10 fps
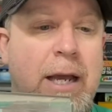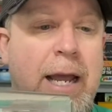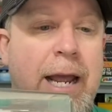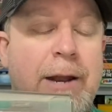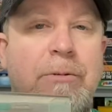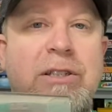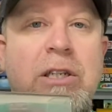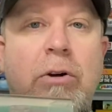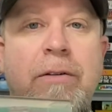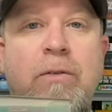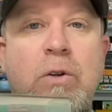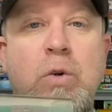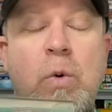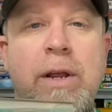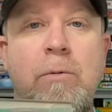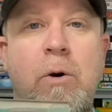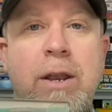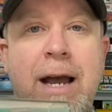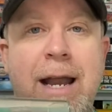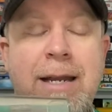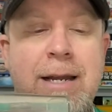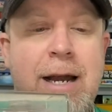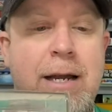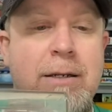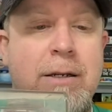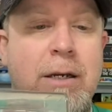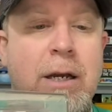and we sold it for $21.99.